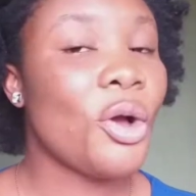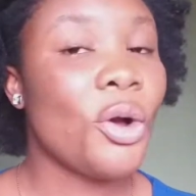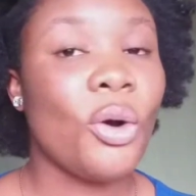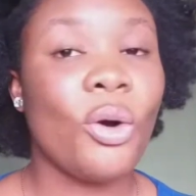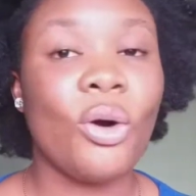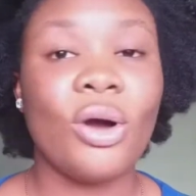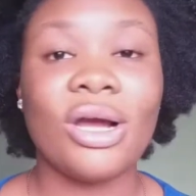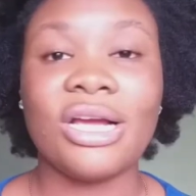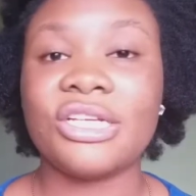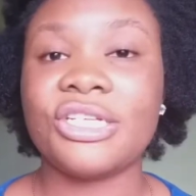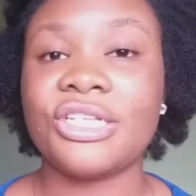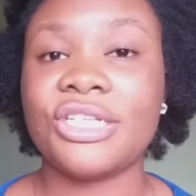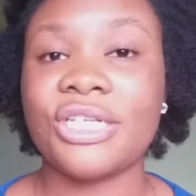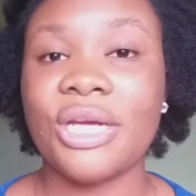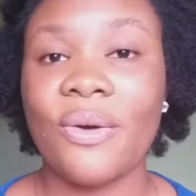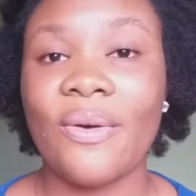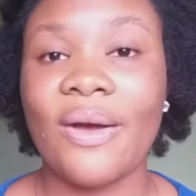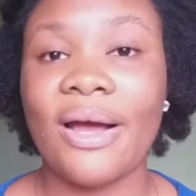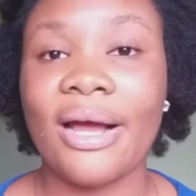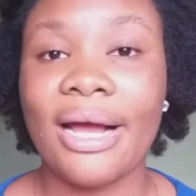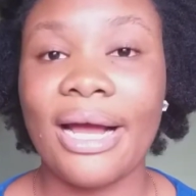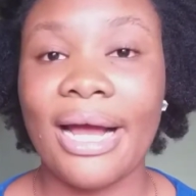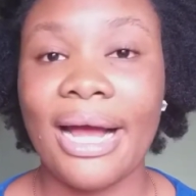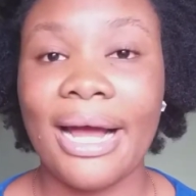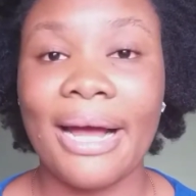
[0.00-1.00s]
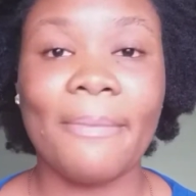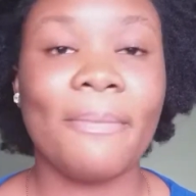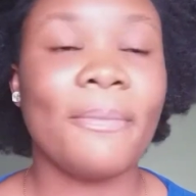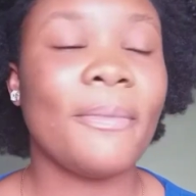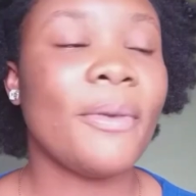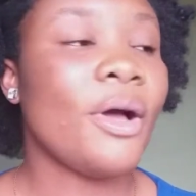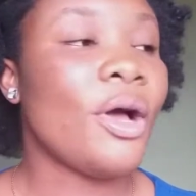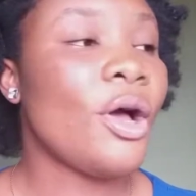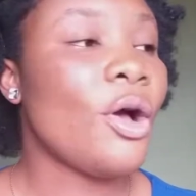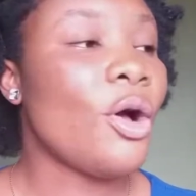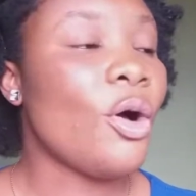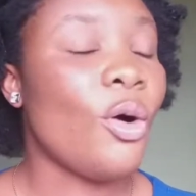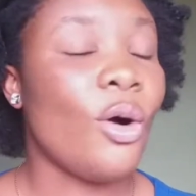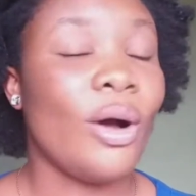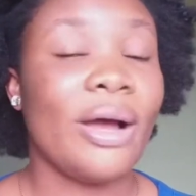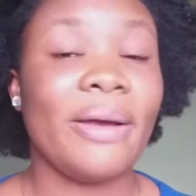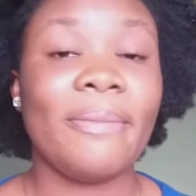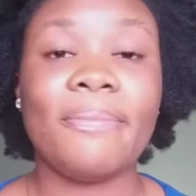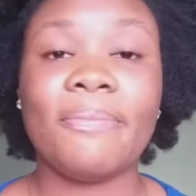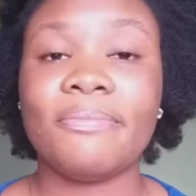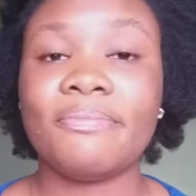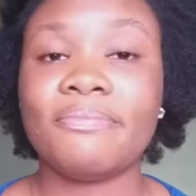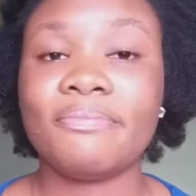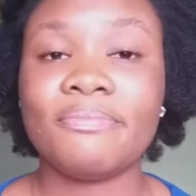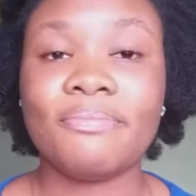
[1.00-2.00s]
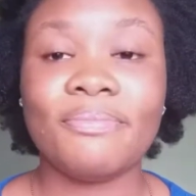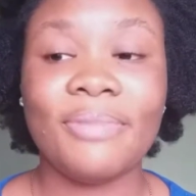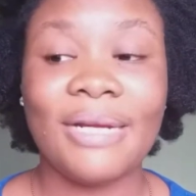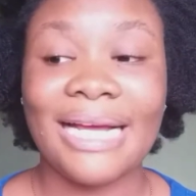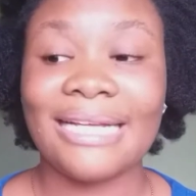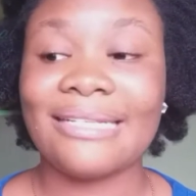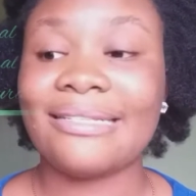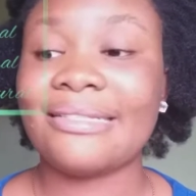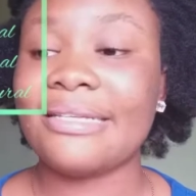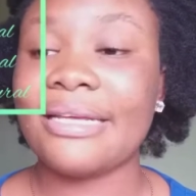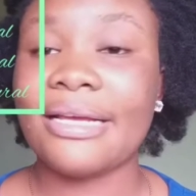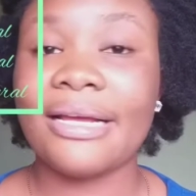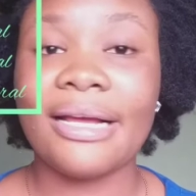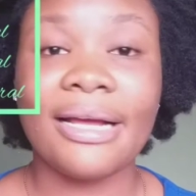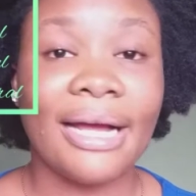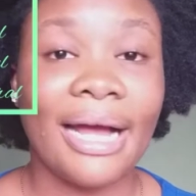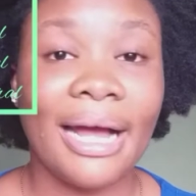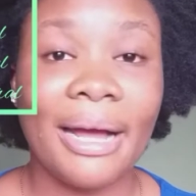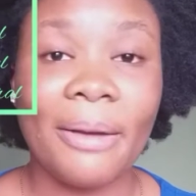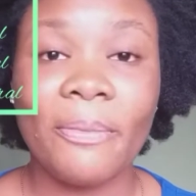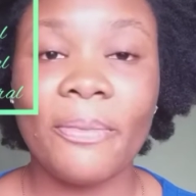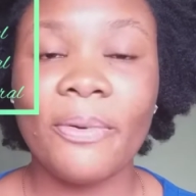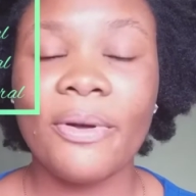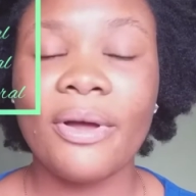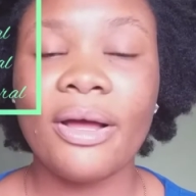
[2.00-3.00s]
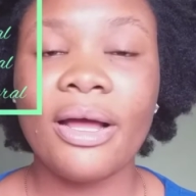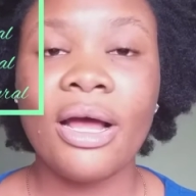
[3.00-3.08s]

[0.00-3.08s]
or a shower cap or a plastic cap